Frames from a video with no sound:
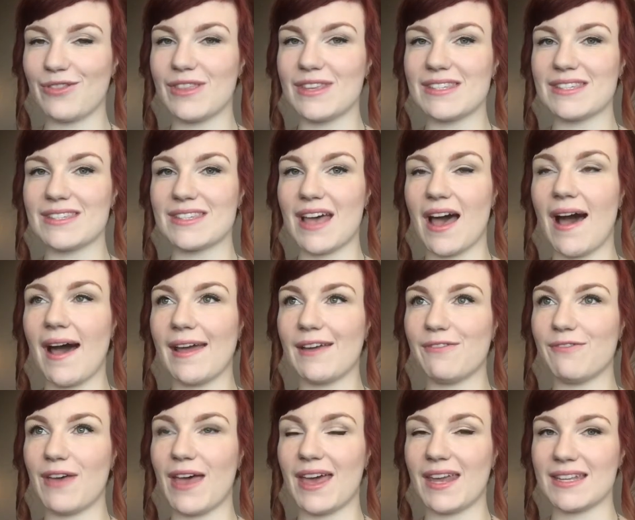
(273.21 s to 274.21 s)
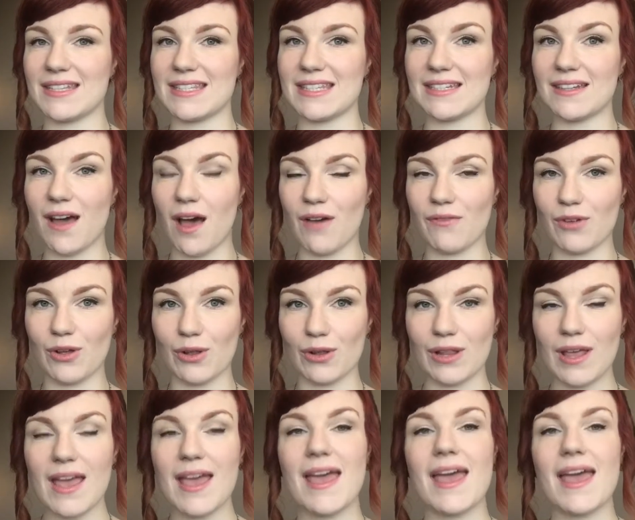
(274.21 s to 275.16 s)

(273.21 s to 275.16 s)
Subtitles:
This is a high fantasy novel,